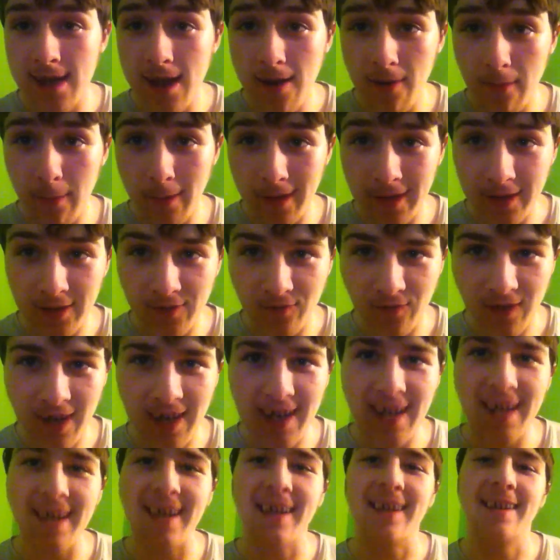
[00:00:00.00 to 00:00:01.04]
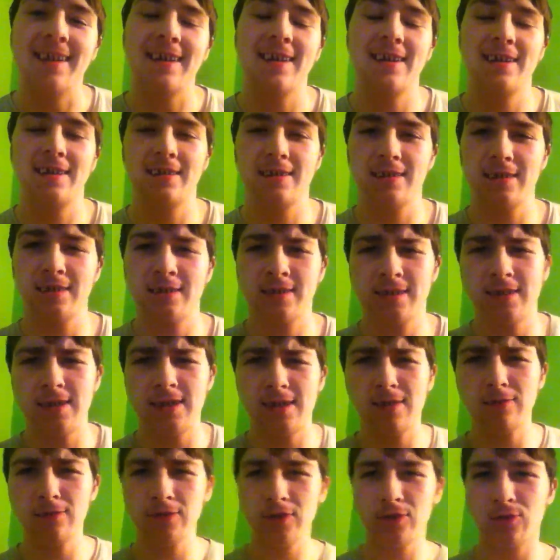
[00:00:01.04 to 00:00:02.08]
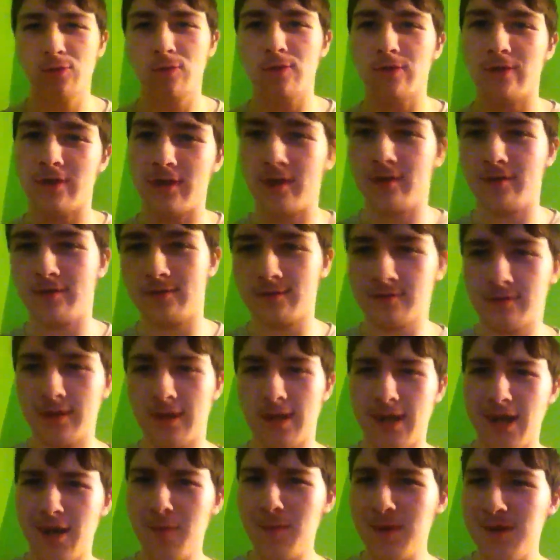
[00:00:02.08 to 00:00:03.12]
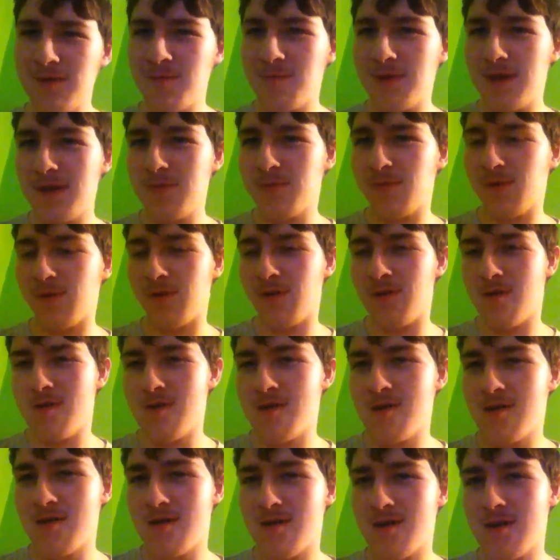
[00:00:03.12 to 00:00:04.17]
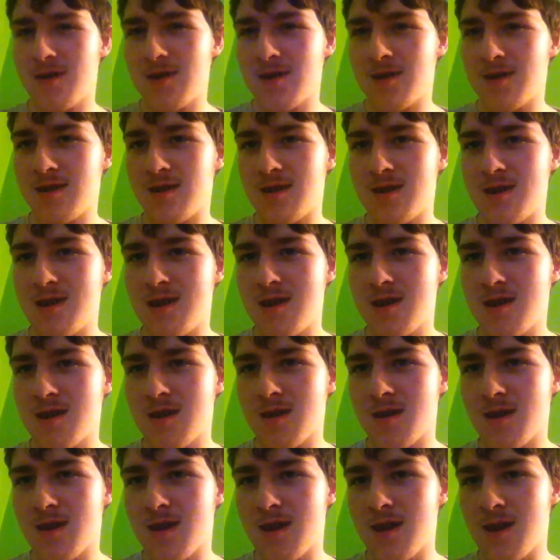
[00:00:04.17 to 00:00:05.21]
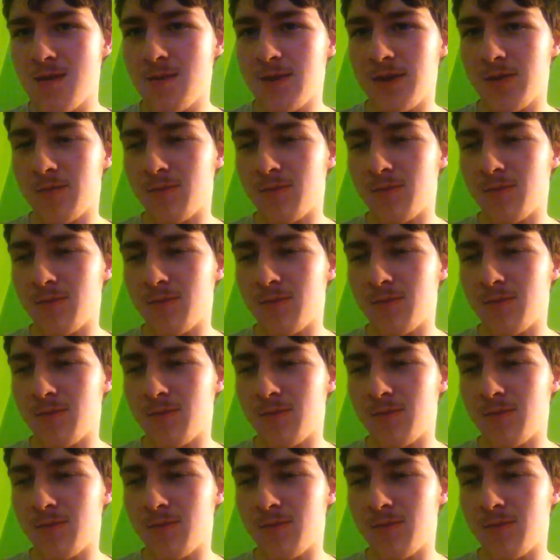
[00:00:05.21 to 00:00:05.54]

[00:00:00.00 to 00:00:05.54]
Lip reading: Hey everybody, it's Friday, and I was just wondering, how many people have been